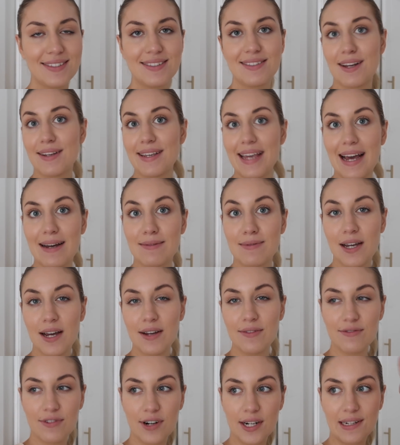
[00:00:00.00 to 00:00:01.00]
So yeah,
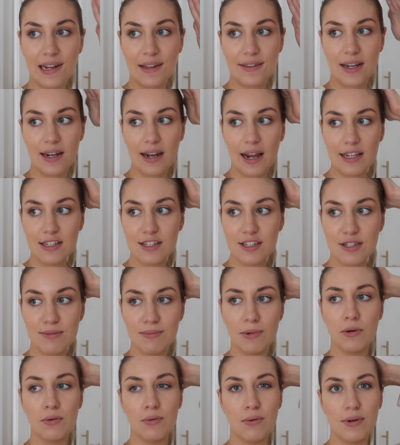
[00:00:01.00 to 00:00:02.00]
going for another like
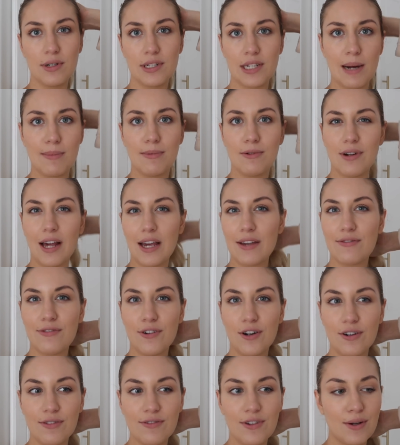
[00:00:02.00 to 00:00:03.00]
small double, like
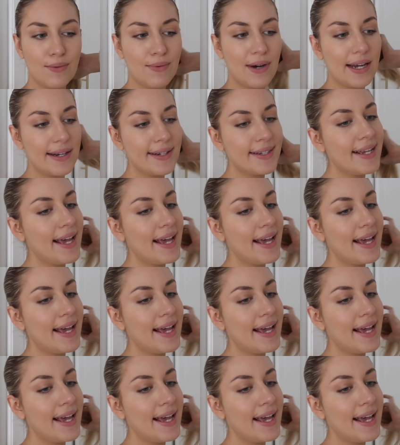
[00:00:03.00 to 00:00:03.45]
4 foot one.